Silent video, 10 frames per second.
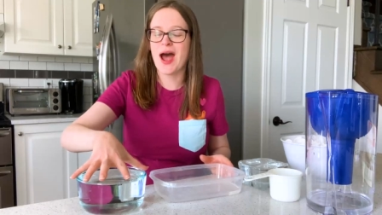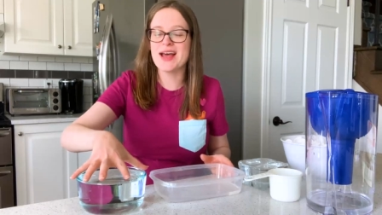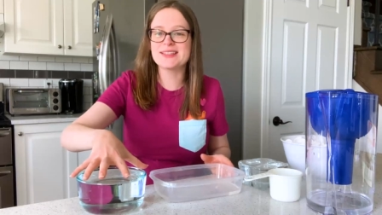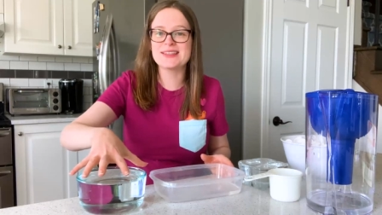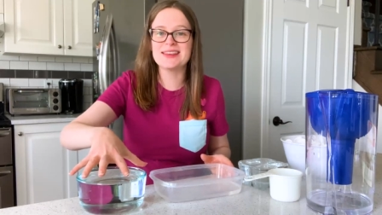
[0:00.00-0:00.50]

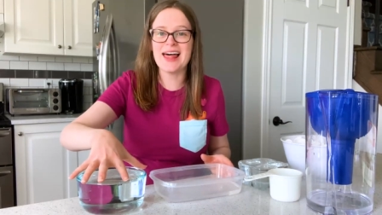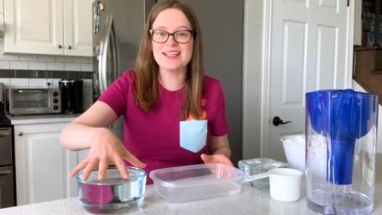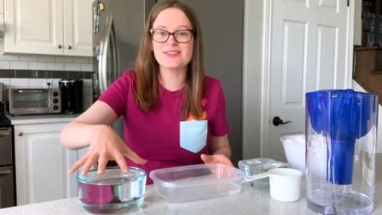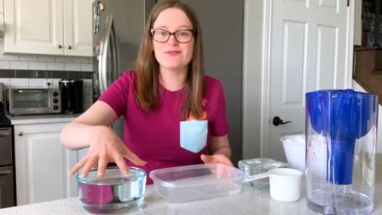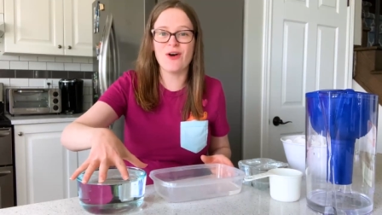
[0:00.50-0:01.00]
has
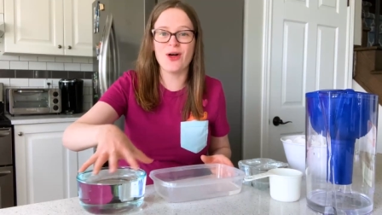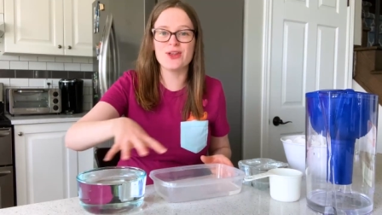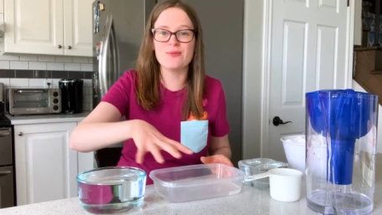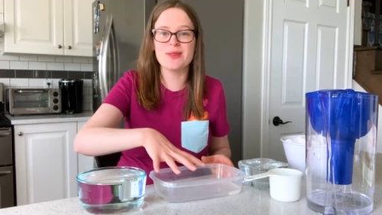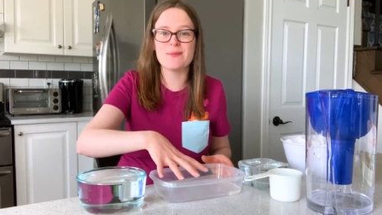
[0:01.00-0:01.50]
less
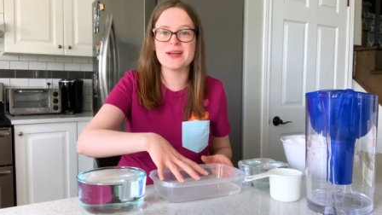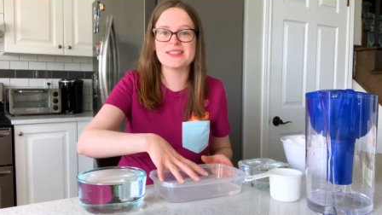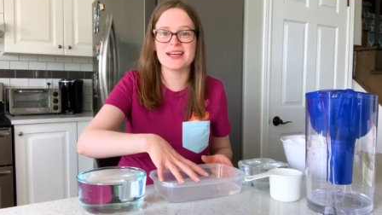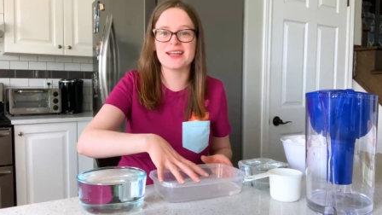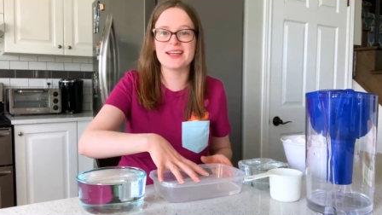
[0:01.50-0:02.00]
volume than my
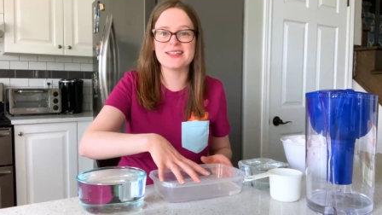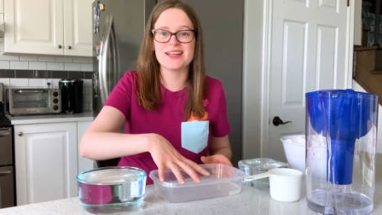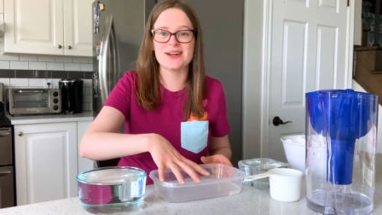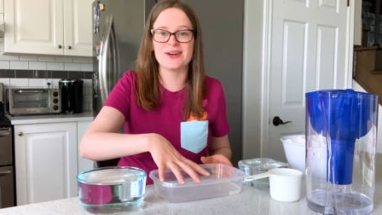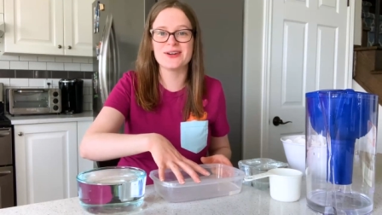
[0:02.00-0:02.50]
second
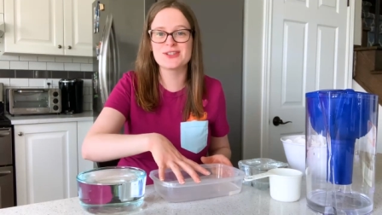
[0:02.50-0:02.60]
container.